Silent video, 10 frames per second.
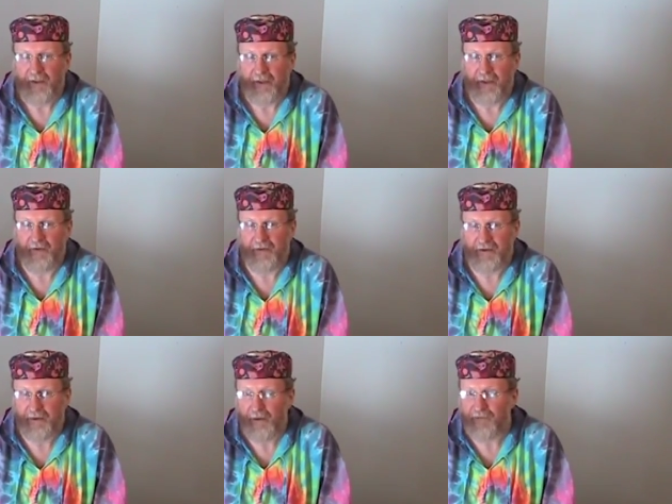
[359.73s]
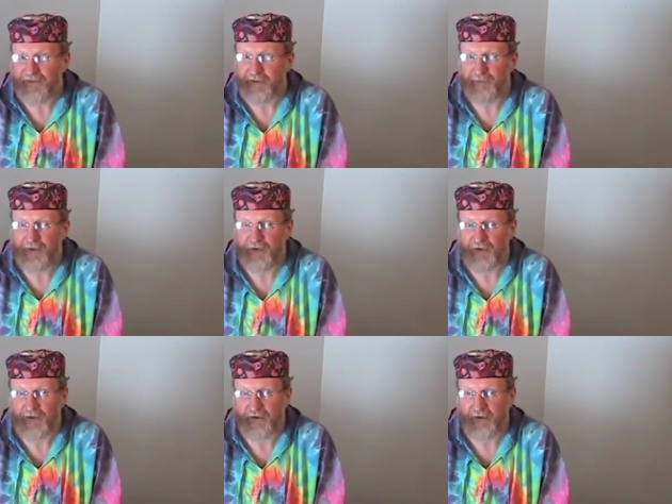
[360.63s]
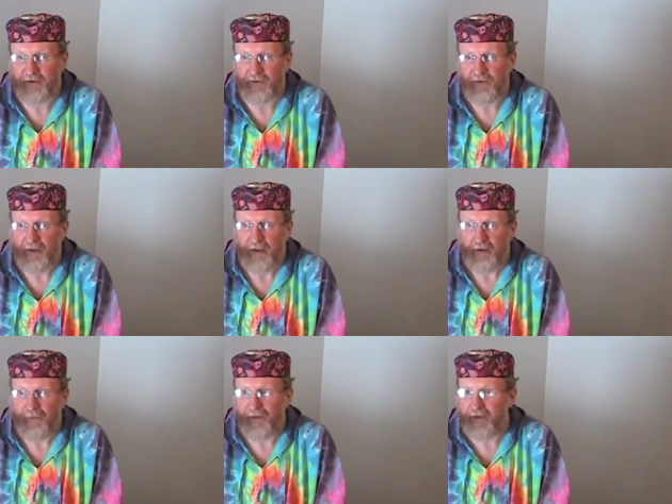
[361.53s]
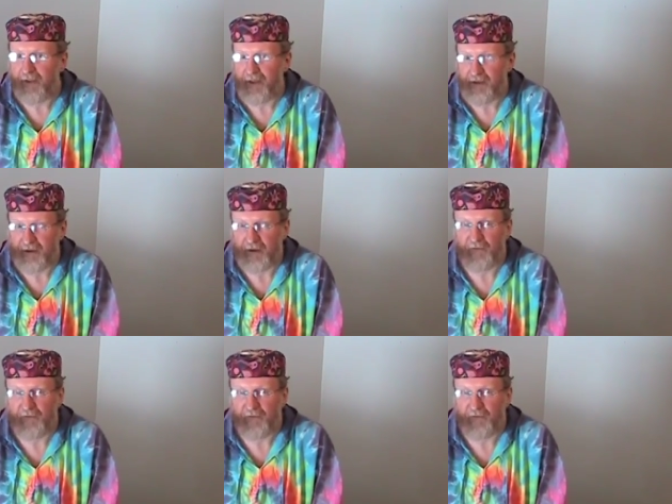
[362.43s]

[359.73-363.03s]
and they're somehow suspicious that bad guys can